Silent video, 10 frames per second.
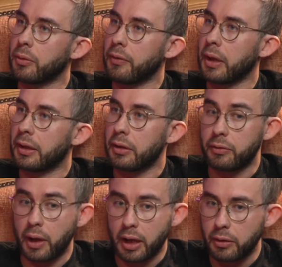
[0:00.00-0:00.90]
And in
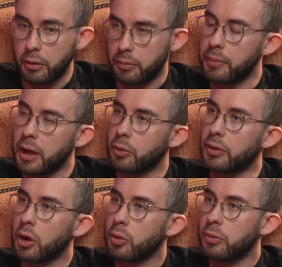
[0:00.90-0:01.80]
fact, that was
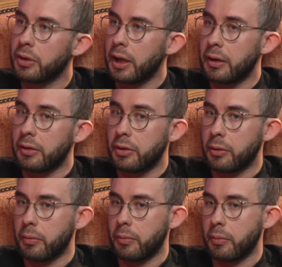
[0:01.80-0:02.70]
the whole challenge.
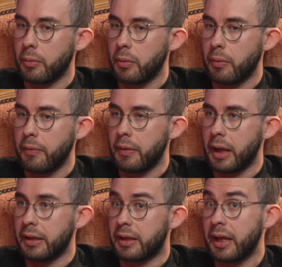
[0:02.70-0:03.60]

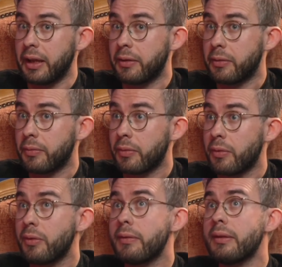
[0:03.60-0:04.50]
And there
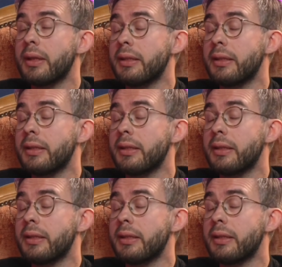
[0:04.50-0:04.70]
is a